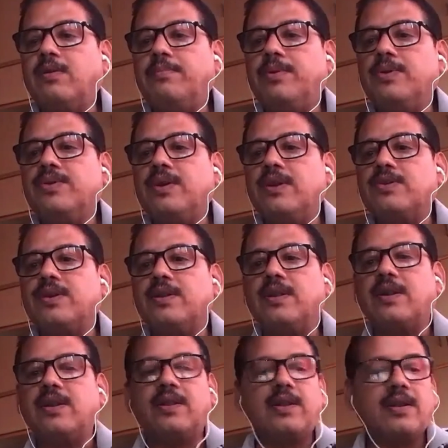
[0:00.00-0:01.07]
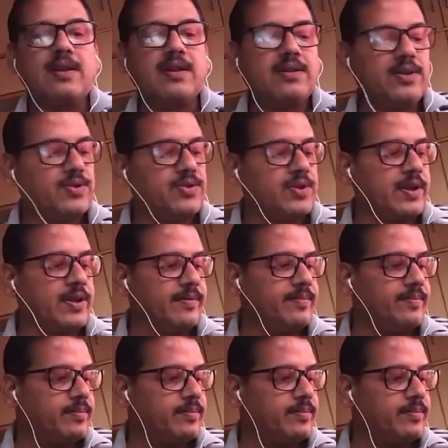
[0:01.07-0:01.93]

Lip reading: business and then other this thing.